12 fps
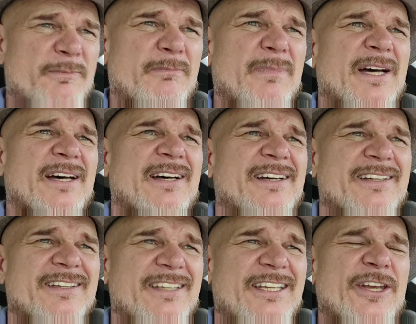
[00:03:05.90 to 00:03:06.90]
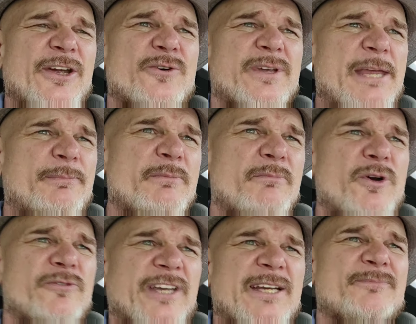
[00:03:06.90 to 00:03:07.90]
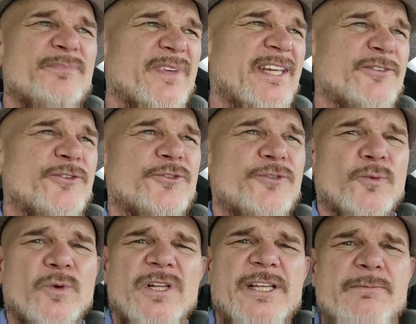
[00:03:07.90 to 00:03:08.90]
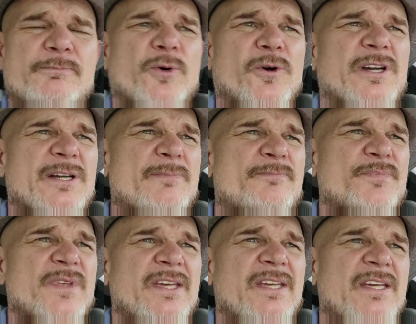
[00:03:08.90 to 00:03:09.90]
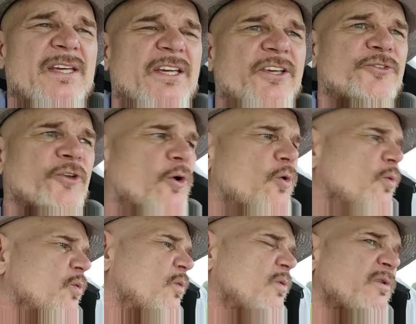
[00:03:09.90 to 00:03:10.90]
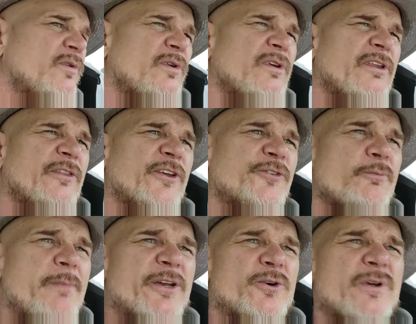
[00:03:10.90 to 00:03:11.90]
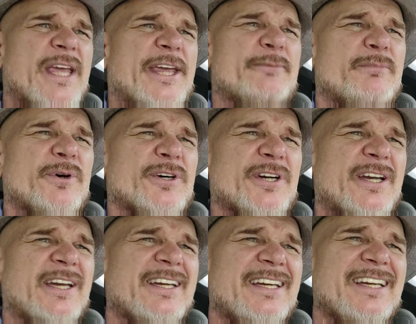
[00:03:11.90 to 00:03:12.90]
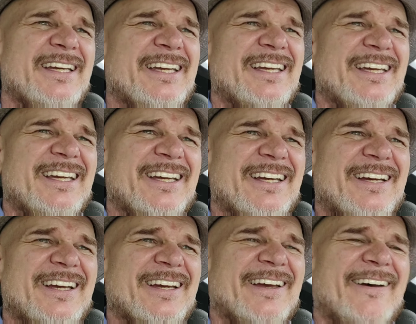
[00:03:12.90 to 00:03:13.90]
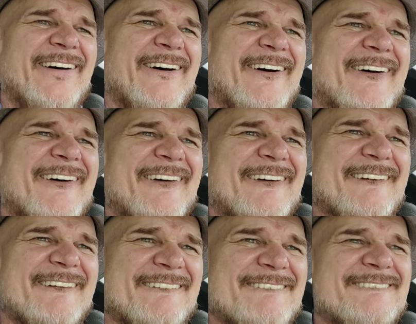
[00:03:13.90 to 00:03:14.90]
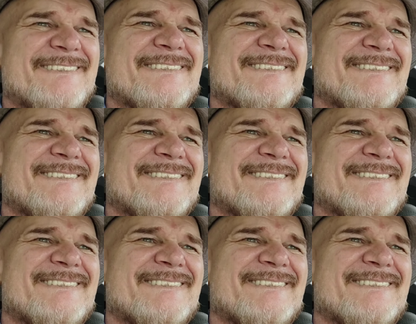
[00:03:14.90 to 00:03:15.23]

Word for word: them, uh, you know, keep them moving. It's really important. So this mental game book uh,